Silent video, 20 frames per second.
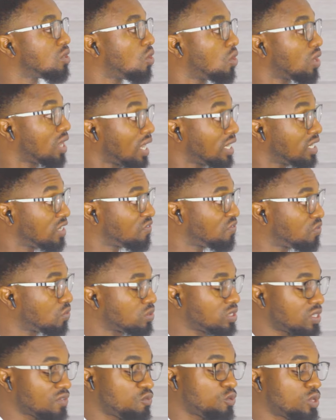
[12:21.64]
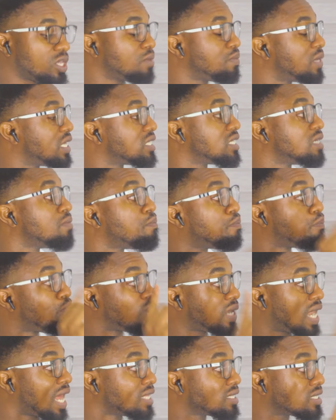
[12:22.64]
organic food, if we keep eating
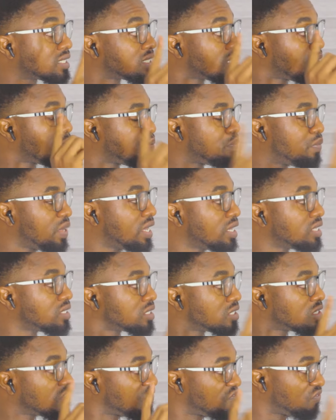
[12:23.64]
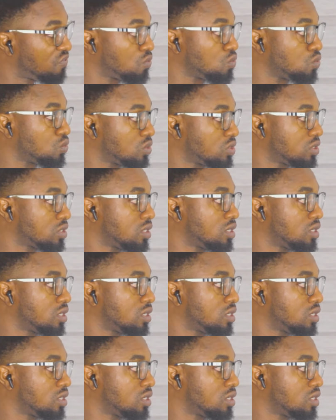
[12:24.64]
plant-based food,